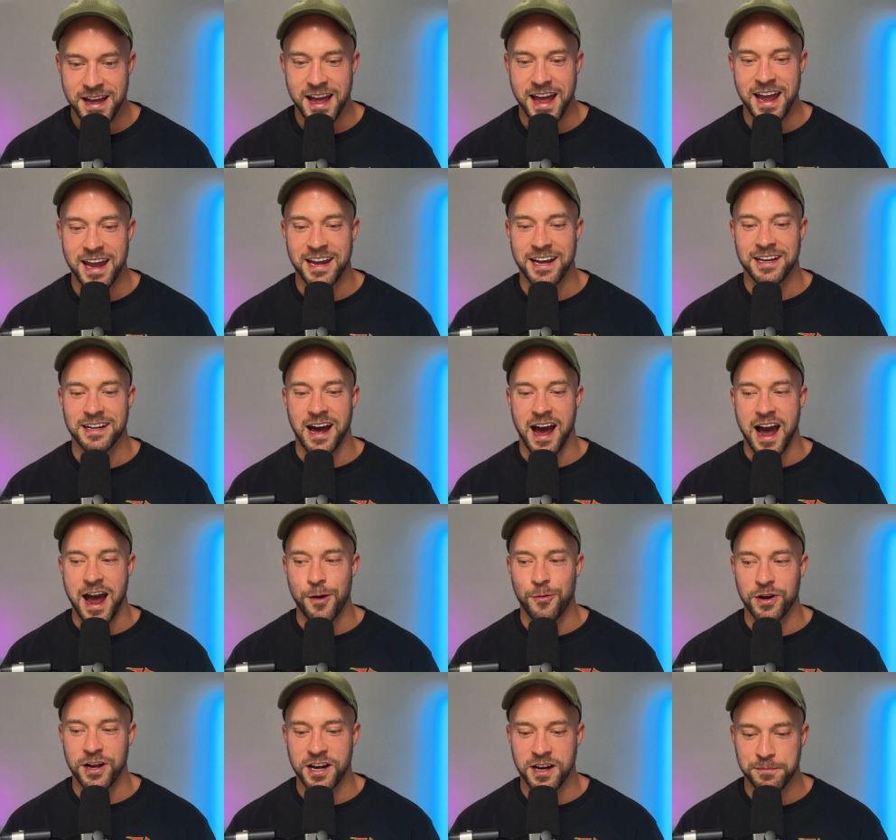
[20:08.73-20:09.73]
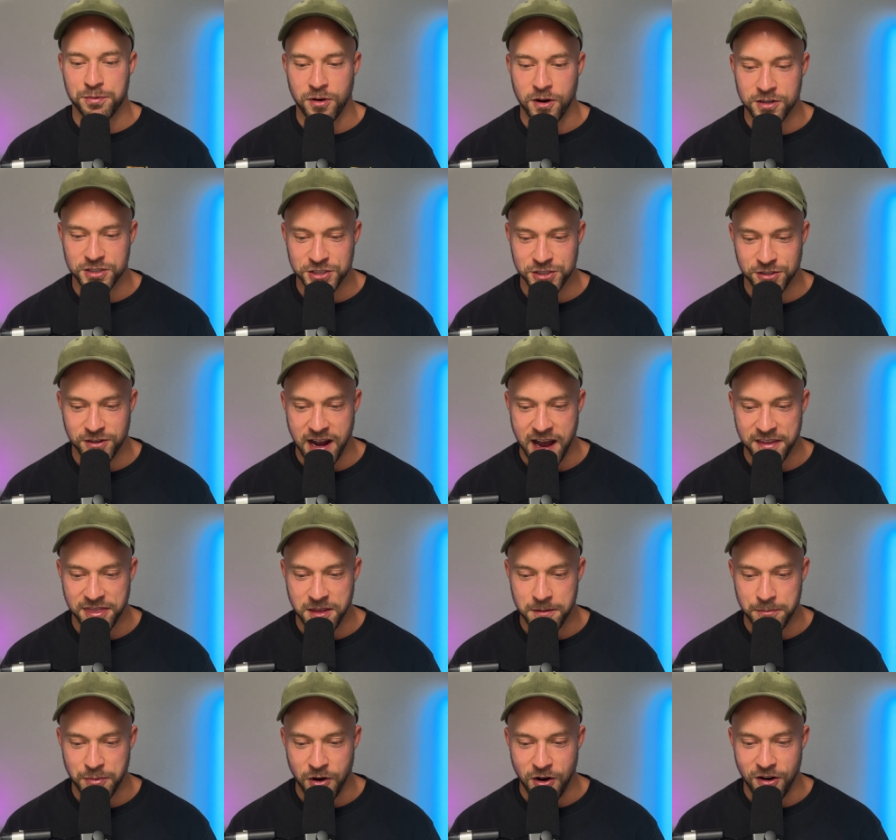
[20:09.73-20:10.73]
And I went and approached her at
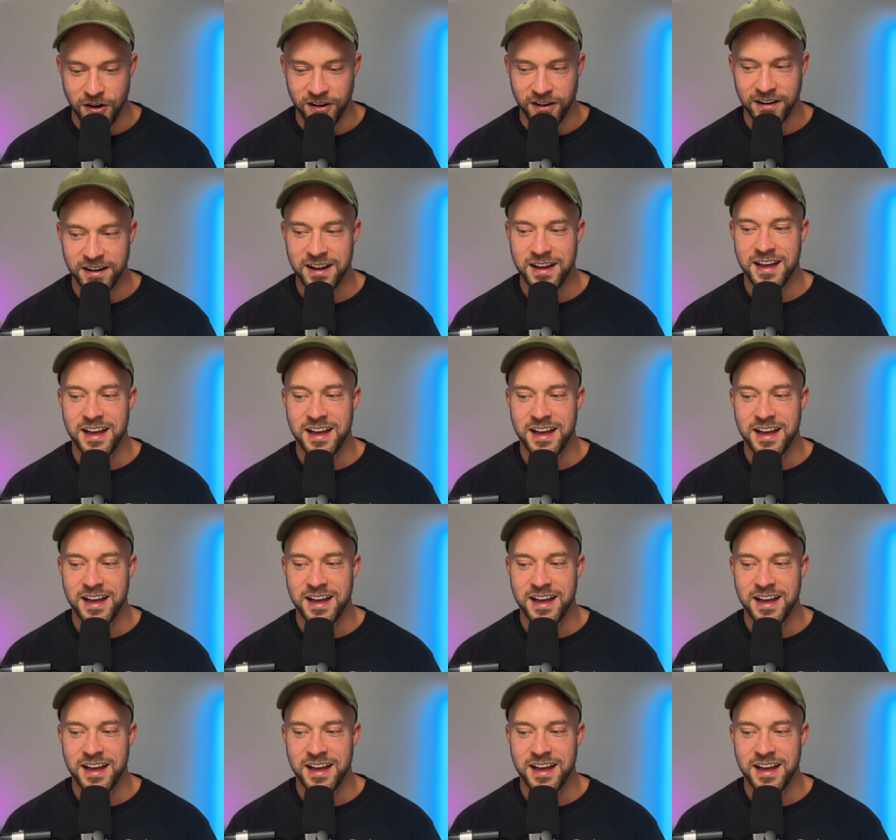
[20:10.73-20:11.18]
the bar,